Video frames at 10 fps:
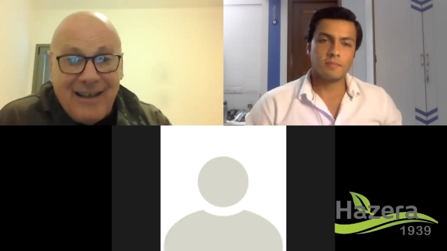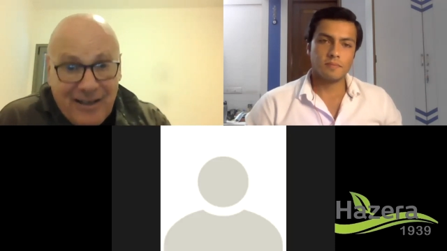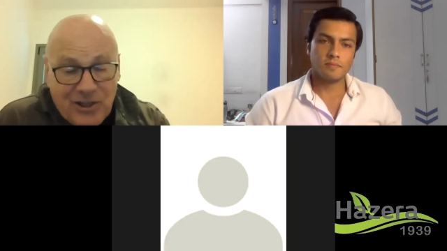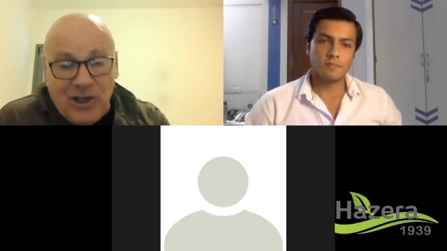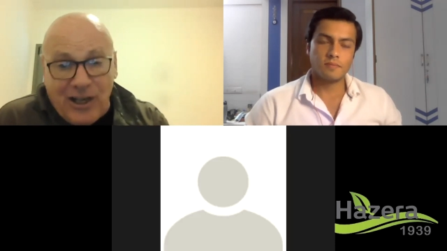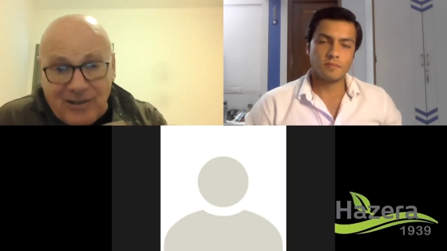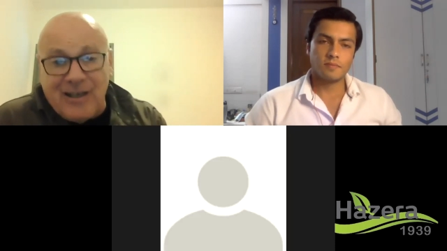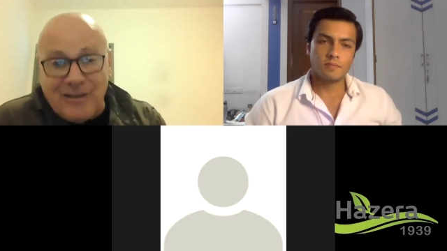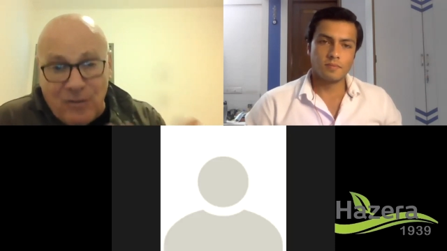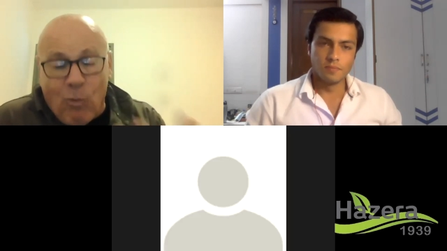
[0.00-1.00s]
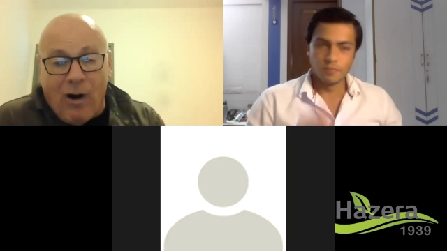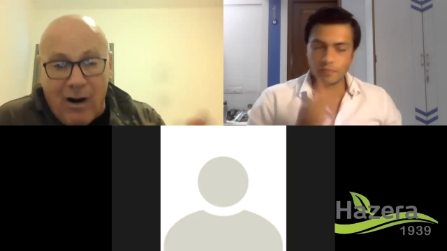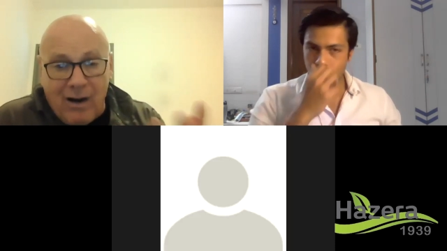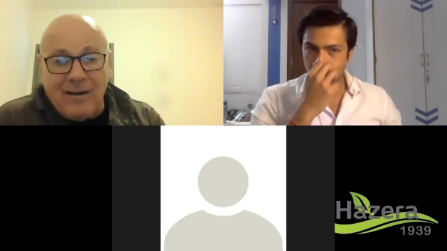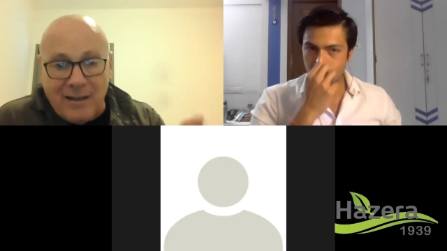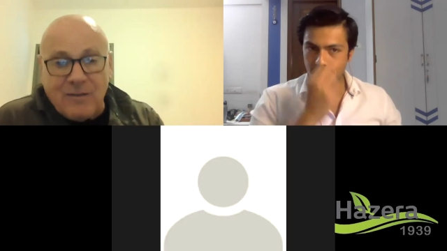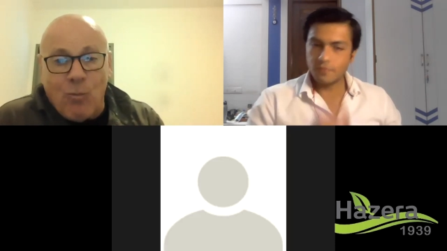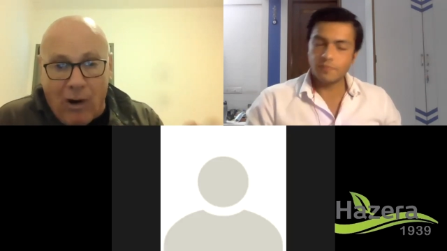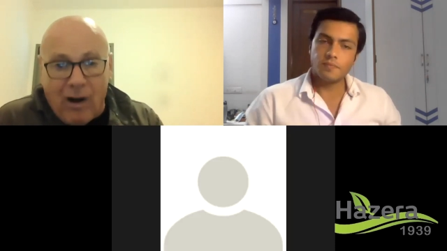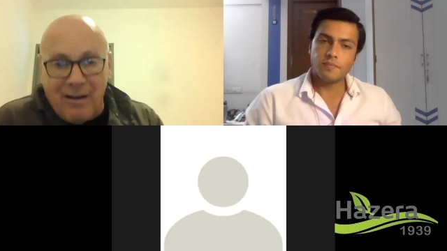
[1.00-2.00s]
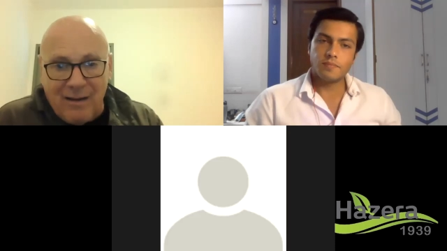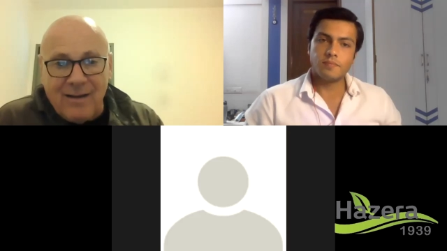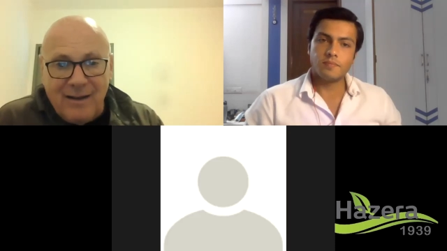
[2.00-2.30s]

Speaker 1: It just doesn't work, doesn't work.